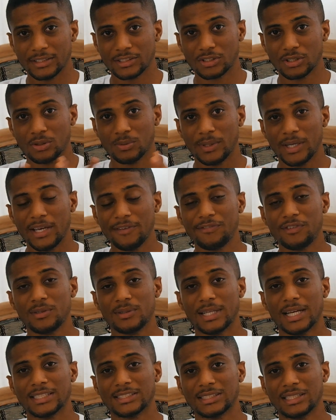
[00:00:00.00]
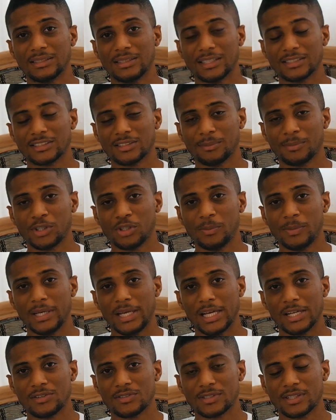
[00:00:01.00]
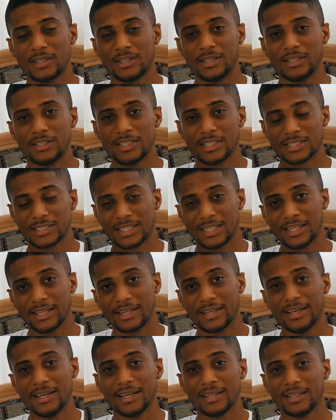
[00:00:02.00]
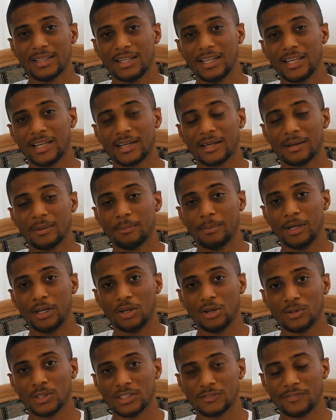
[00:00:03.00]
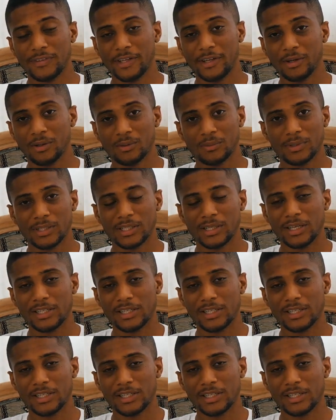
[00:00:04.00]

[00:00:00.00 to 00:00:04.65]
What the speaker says: So if that sounds like something you'd be interested in, just click the link below this video.